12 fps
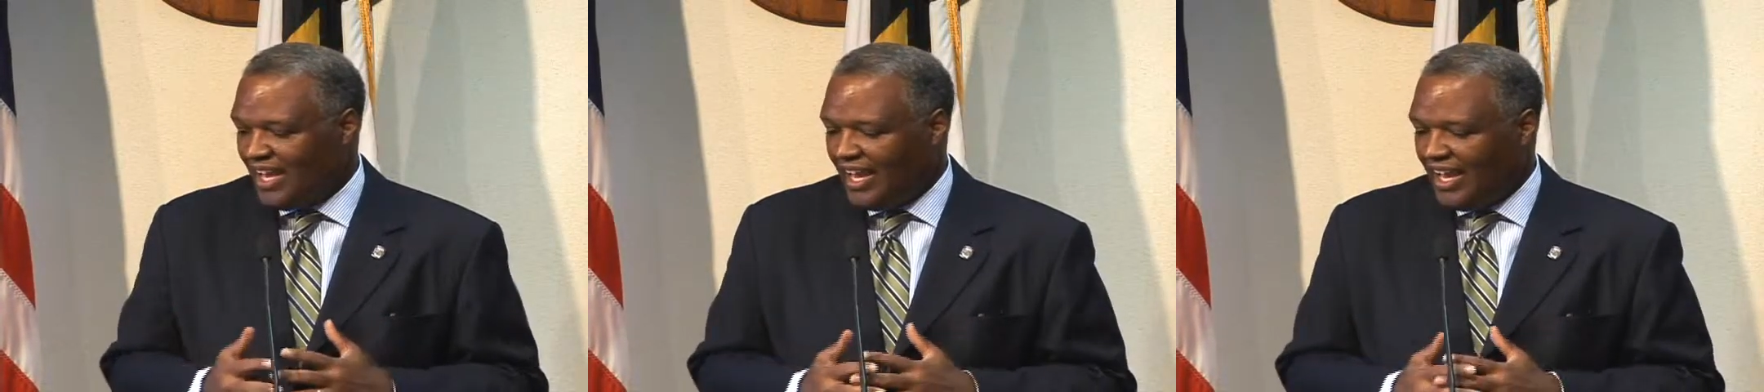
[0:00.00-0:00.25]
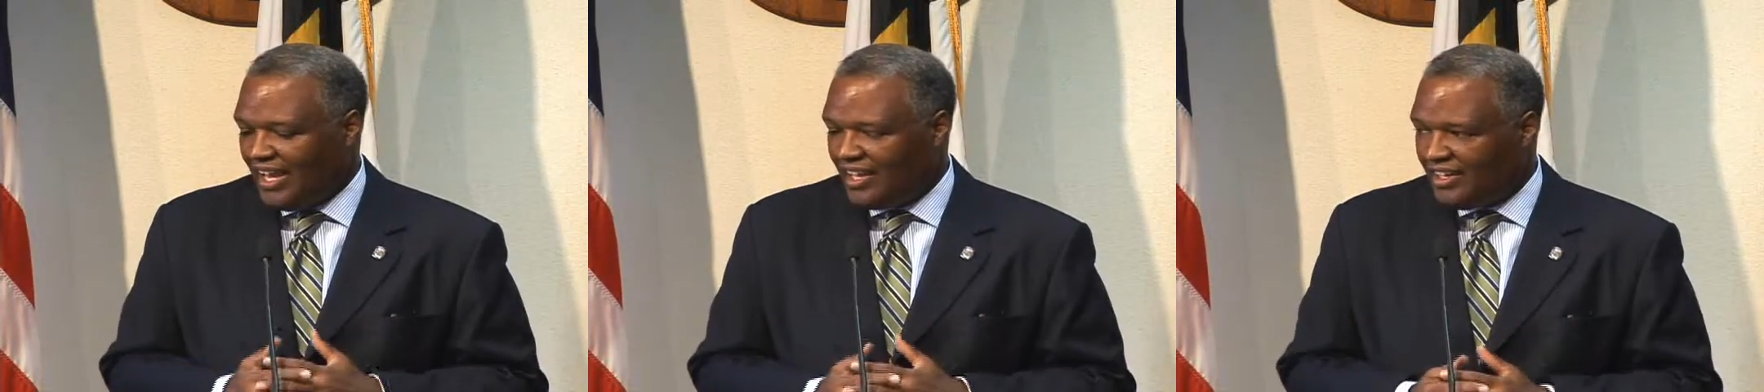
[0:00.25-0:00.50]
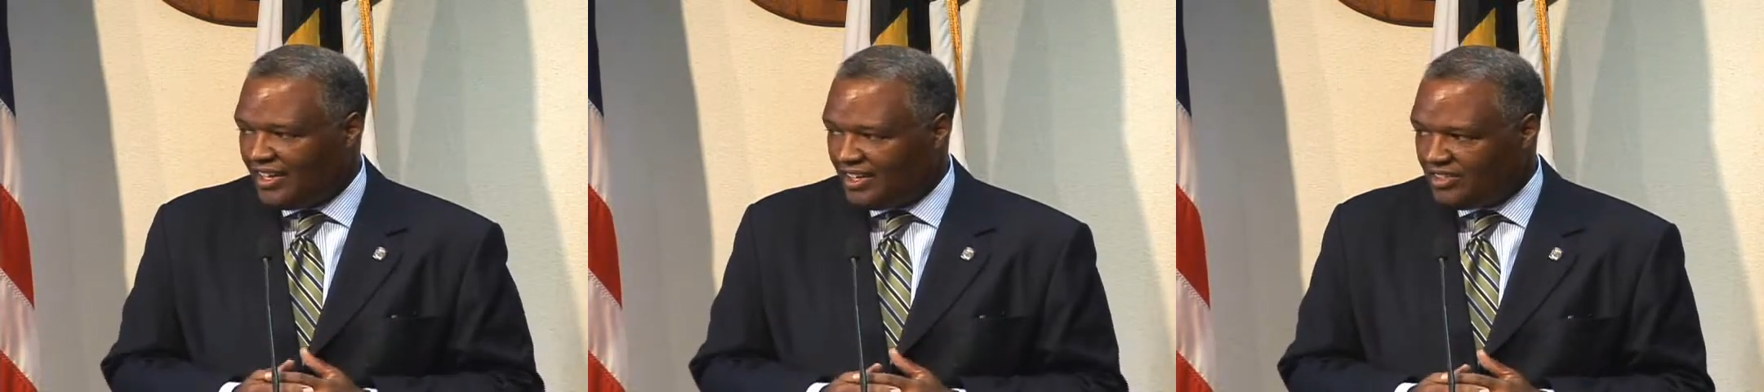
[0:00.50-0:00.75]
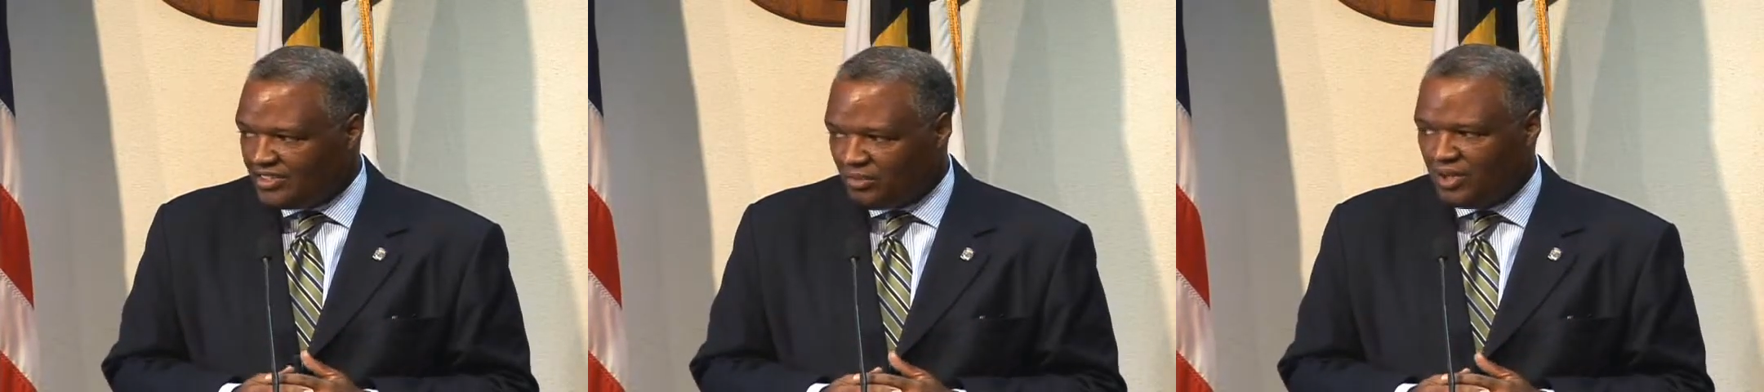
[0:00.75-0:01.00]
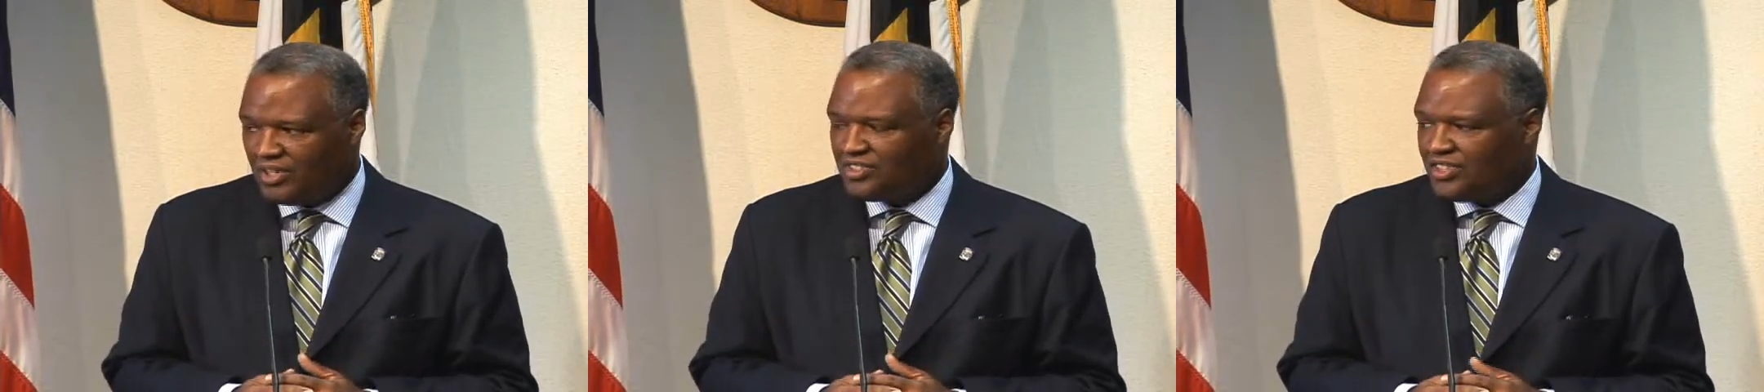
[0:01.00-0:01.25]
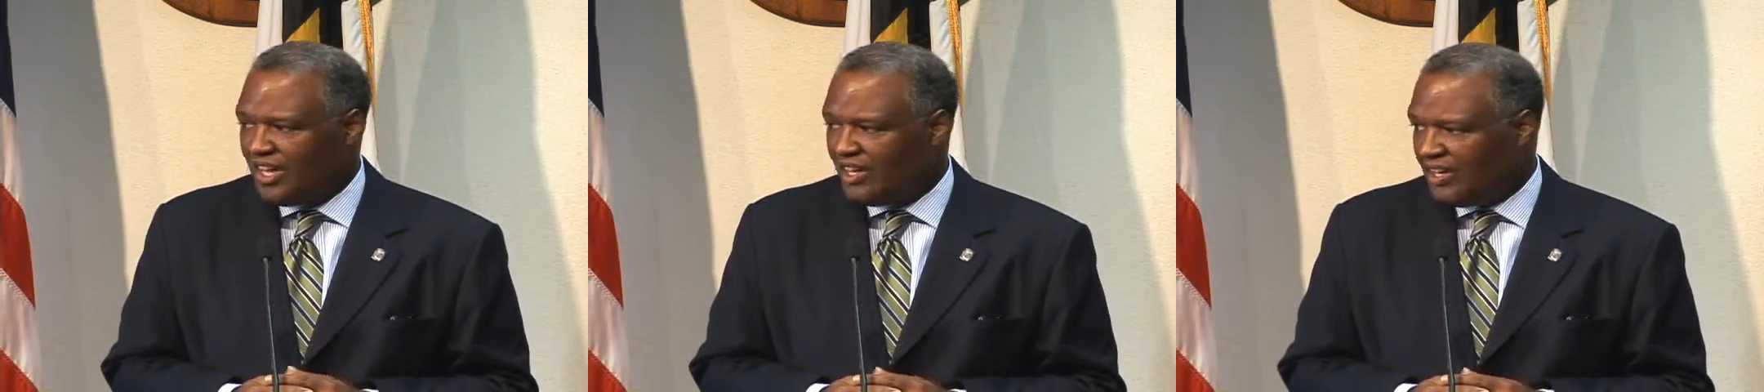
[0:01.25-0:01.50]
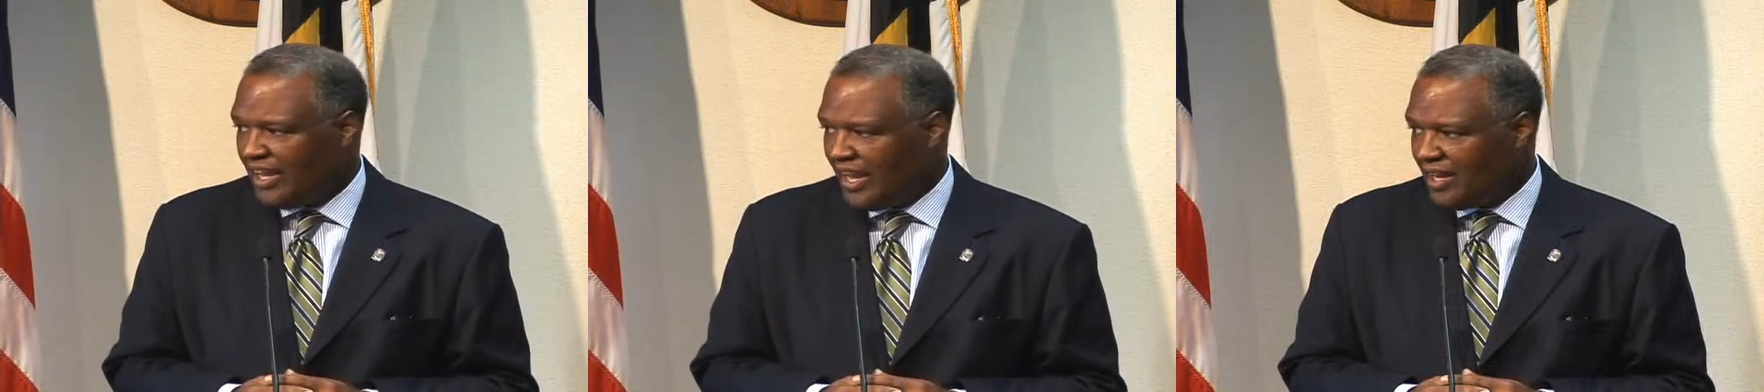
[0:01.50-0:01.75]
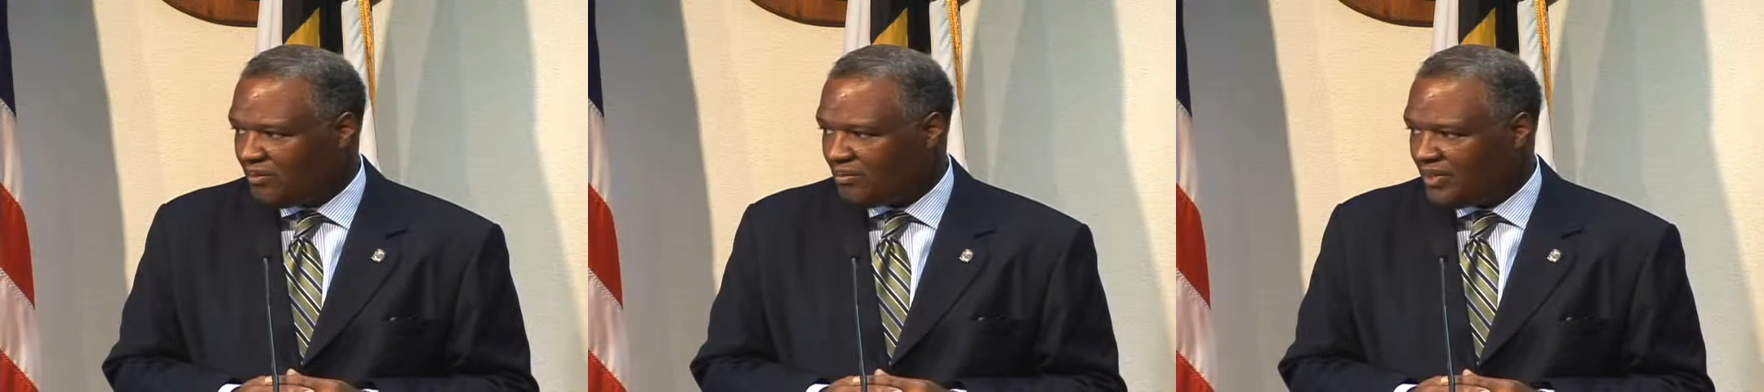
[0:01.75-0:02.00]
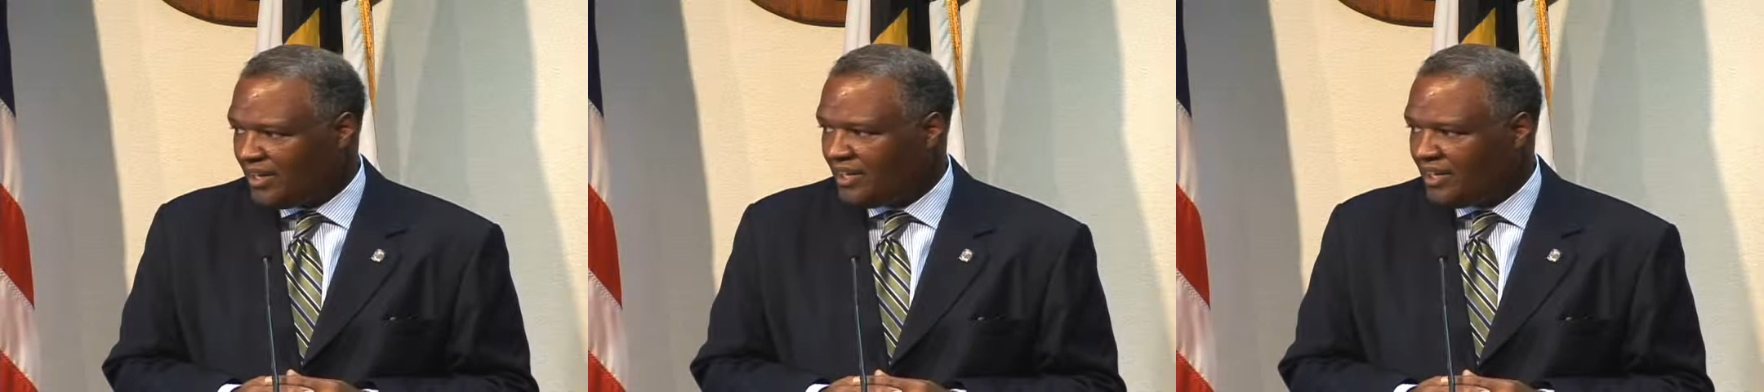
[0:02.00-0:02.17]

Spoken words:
and so we're excited, Adam.